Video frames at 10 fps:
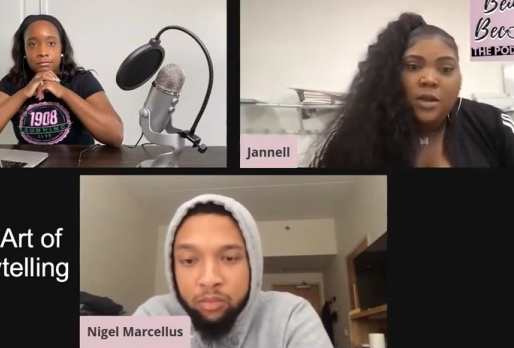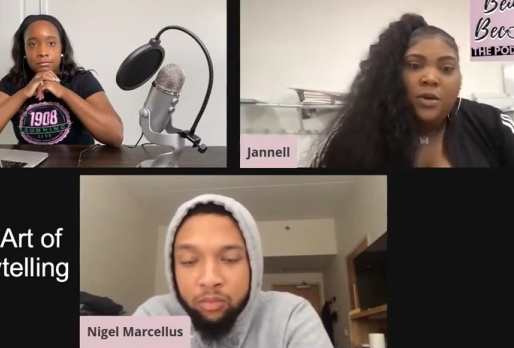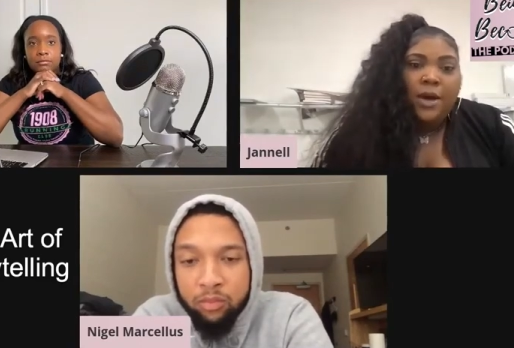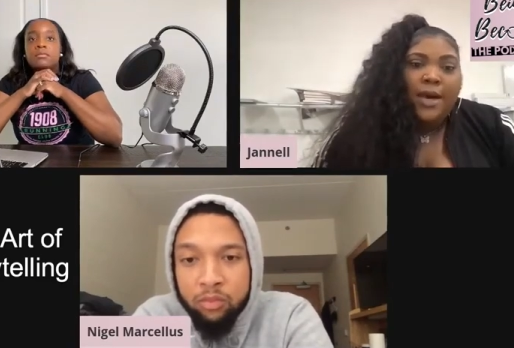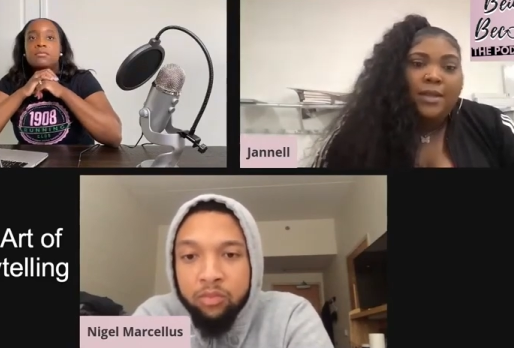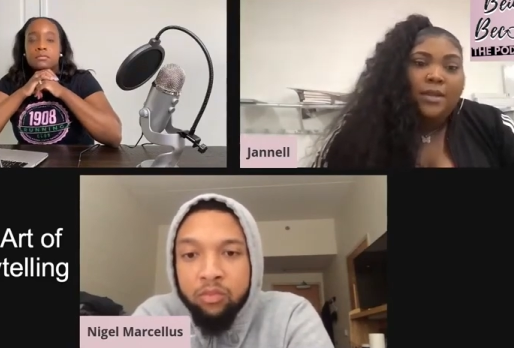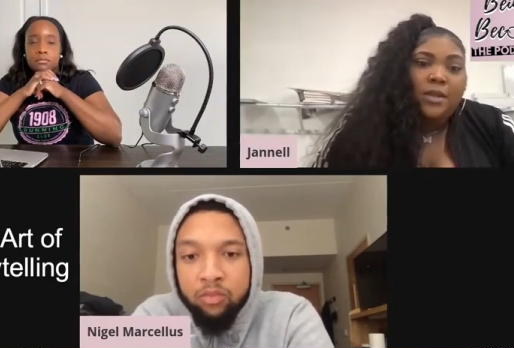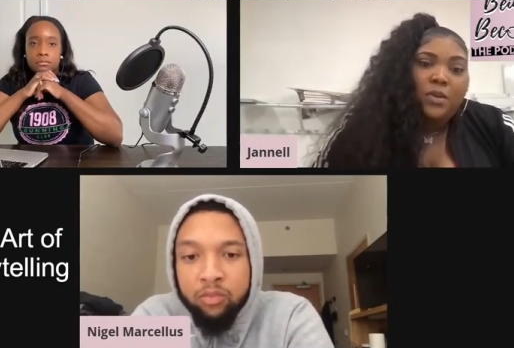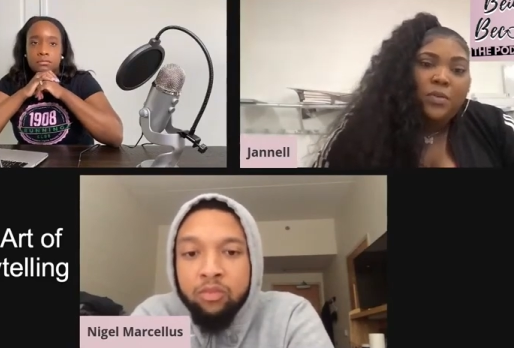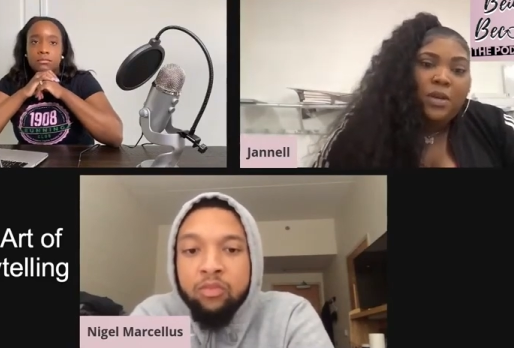Speaker 1: So I
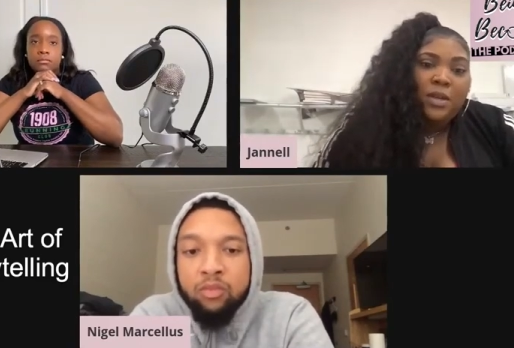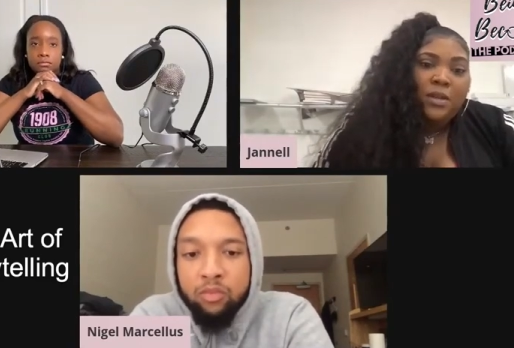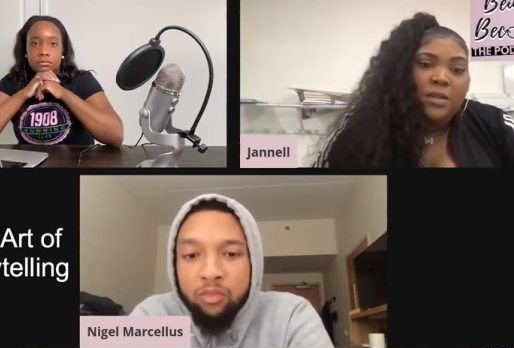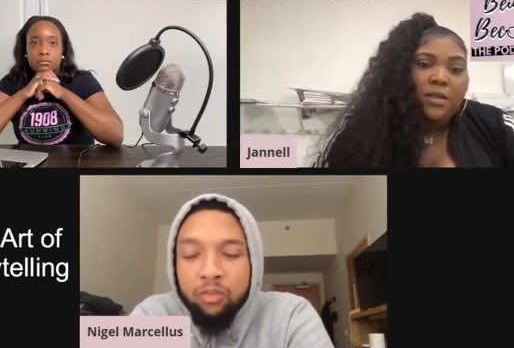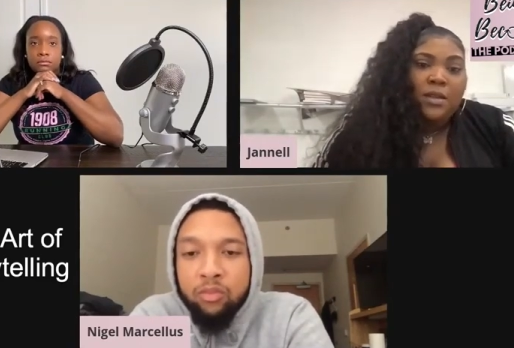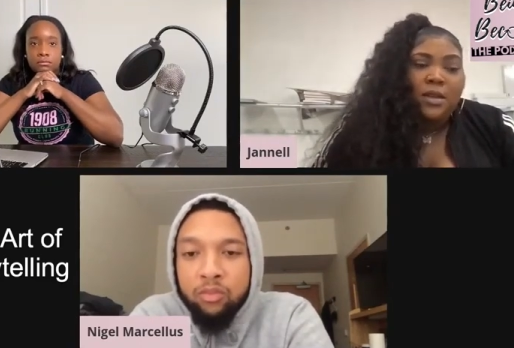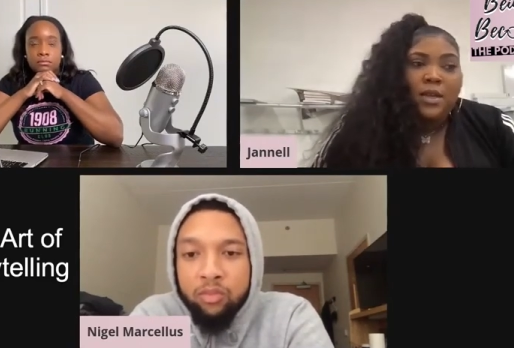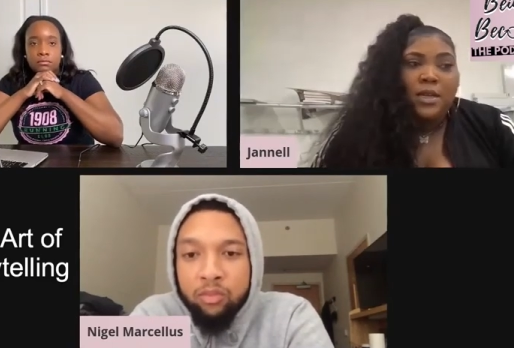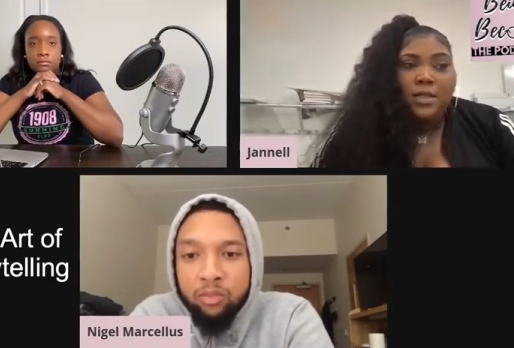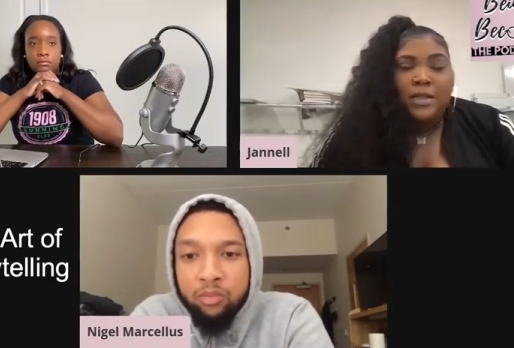had to deal with
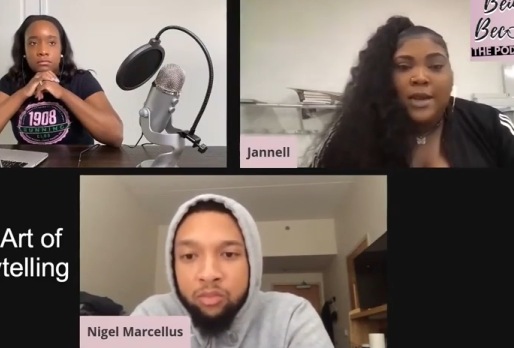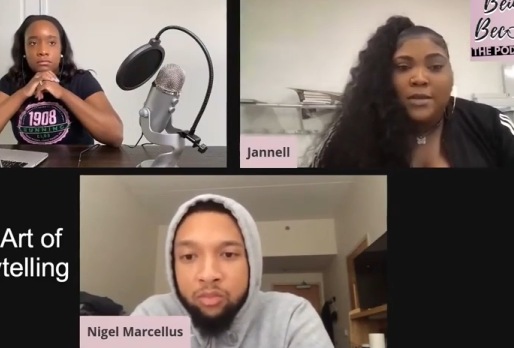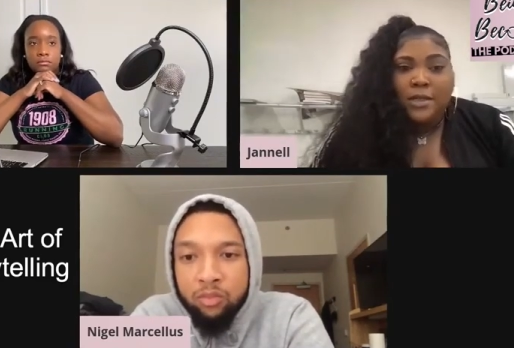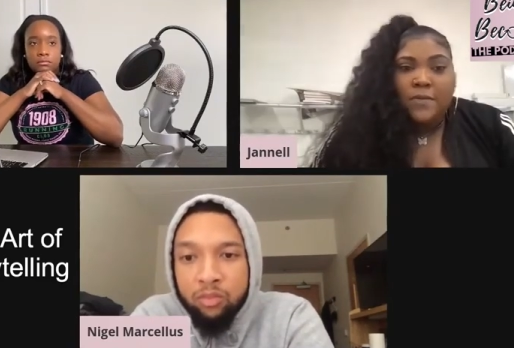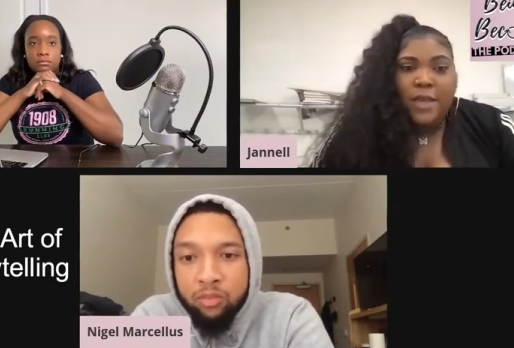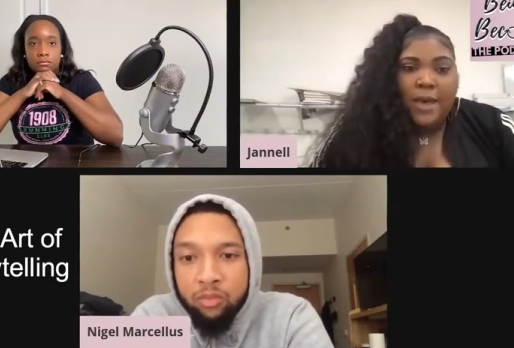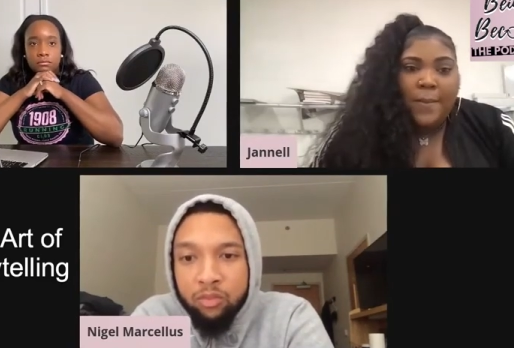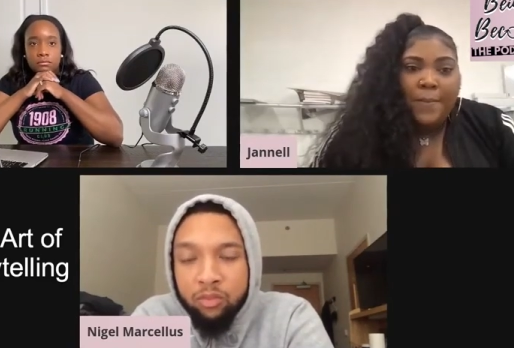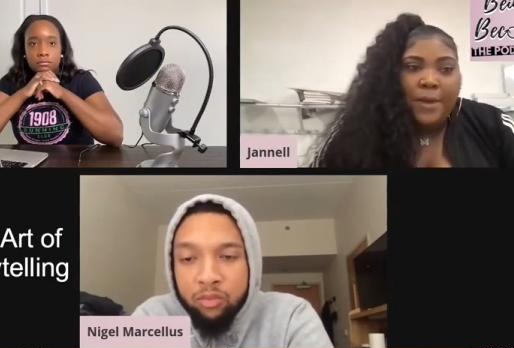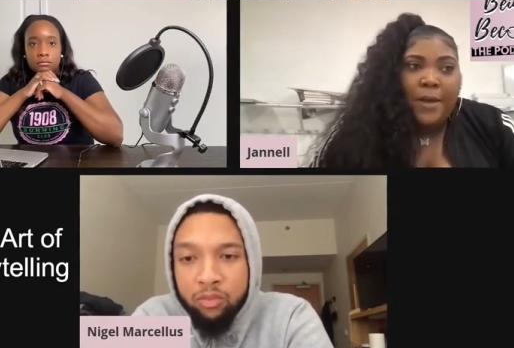the ins and outs of
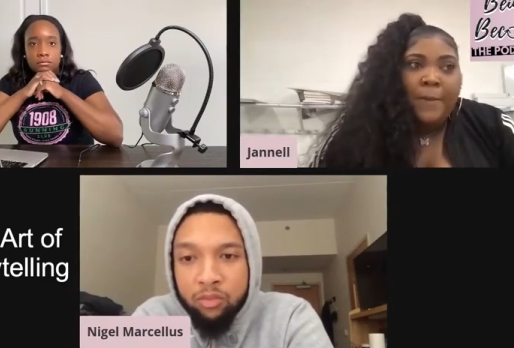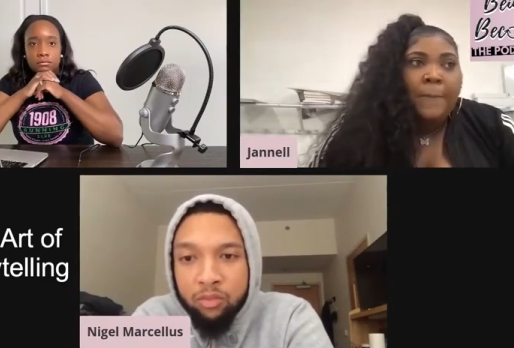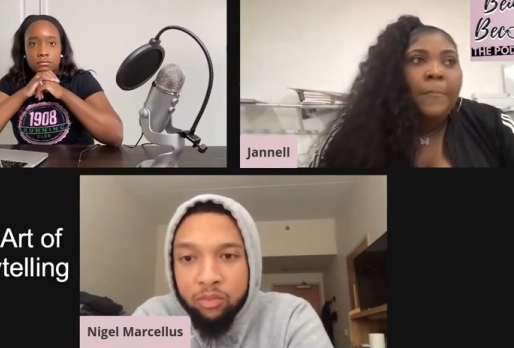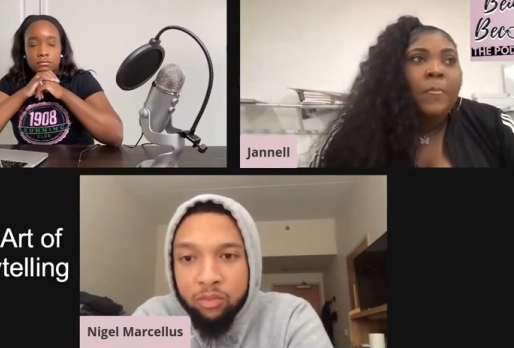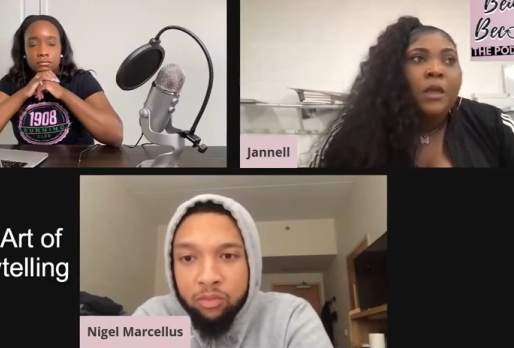that. But